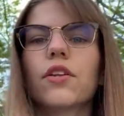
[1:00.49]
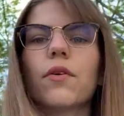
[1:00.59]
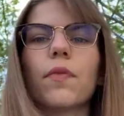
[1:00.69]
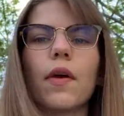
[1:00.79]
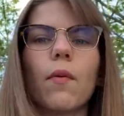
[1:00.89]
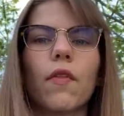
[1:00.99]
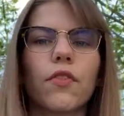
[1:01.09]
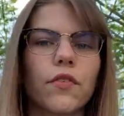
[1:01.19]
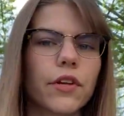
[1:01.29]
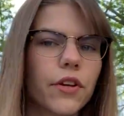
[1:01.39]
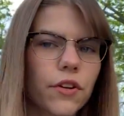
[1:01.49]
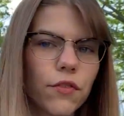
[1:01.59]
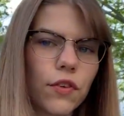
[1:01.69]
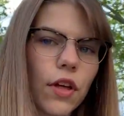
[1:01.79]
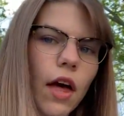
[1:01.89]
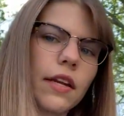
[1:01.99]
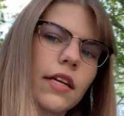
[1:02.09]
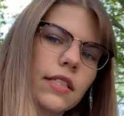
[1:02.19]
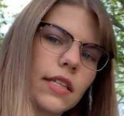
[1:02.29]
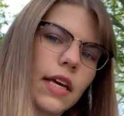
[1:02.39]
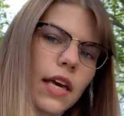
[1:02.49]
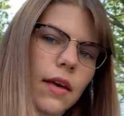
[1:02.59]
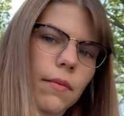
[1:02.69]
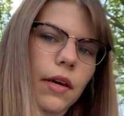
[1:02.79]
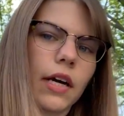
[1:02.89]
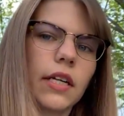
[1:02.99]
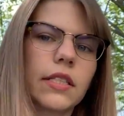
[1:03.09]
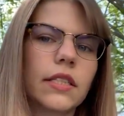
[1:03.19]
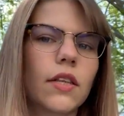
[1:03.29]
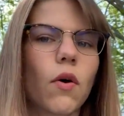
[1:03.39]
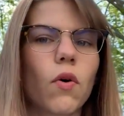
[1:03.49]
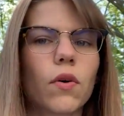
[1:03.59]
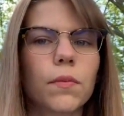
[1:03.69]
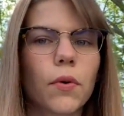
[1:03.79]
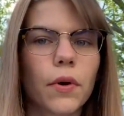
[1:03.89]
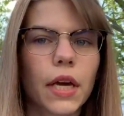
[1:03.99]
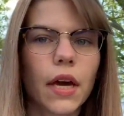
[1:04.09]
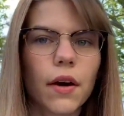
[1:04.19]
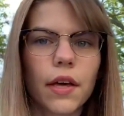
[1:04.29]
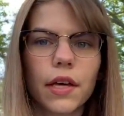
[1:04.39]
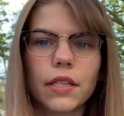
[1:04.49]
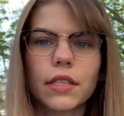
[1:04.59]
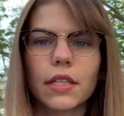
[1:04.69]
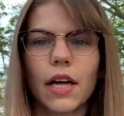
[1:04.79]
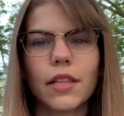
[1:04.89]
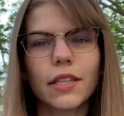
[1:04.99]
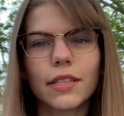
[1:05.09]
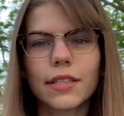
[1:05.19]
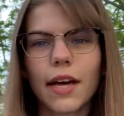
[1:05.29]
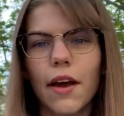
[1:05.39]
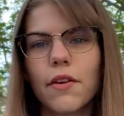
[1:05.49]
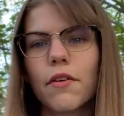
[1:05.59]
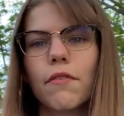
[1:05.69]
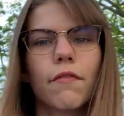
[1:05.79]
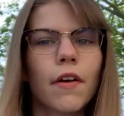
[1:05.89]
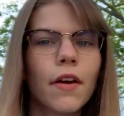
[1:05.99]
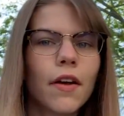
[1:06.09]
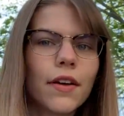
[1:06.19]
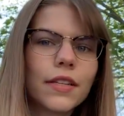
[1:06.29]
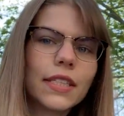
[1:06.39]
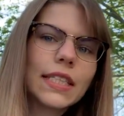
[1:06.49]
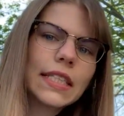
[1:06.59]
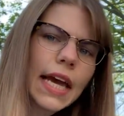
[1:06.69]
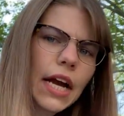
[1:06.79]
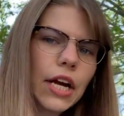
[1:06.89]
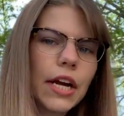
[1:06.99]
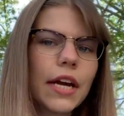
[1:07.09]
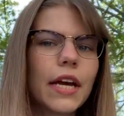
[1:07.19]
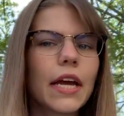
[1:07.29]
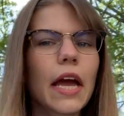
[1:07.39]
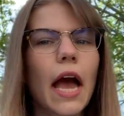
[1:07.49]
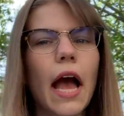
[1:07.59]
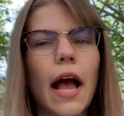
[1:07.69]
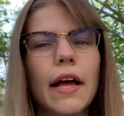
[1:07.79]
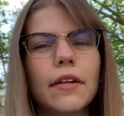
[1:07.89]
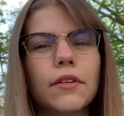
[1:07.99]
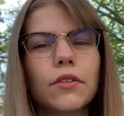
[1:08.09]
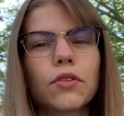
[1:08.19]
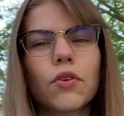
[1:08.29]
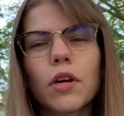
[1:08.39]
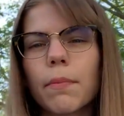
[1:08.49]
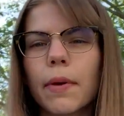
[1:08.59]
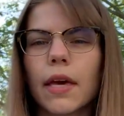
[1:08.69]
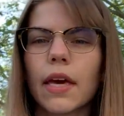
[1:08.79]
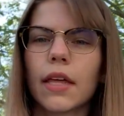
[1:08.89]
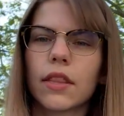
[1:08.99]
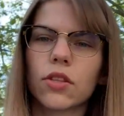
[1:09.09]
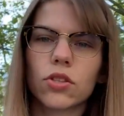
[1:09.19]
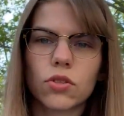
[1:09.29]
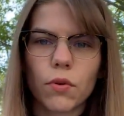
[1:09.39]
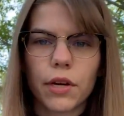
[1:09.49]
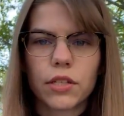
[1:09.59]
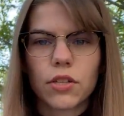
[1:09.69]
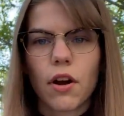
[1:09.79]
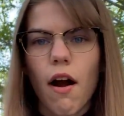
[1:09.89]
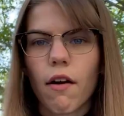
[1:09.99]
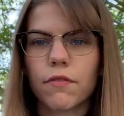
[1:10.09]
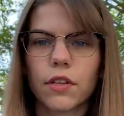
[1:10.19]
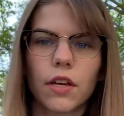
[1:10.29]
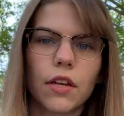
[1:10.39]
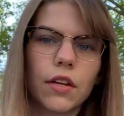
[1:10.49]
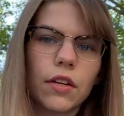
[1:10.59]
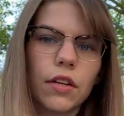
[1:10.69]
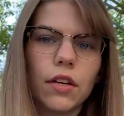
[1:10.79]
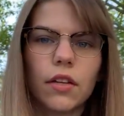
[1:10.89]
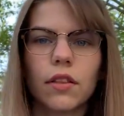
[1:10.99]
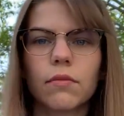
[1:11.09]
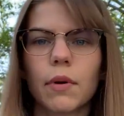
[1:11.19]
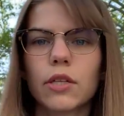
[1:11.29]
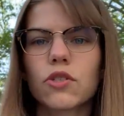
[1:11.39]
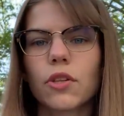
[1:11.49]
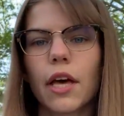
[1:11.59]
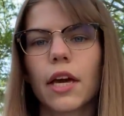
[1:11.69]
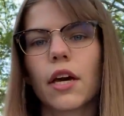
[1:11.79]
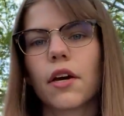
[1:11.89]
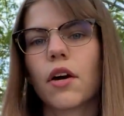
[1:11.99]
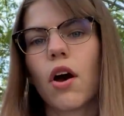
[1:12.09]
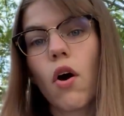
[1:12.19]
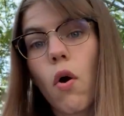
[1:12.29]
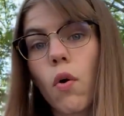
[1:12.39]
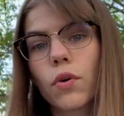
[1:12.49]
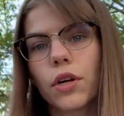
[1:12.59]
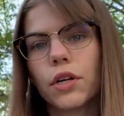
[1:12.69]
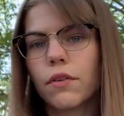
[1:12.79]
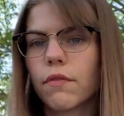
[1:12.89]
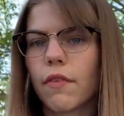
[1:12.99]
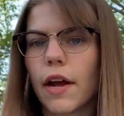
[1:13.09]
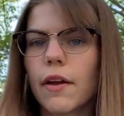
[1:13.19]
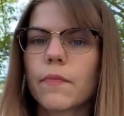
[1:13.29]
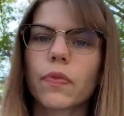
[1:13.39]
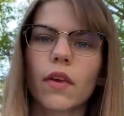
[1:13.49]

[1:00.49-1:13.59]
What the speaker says: They want the reader to feel uneasy because the whole point is that it's kind of scary and creepy, and the stories are often much like a horror, right?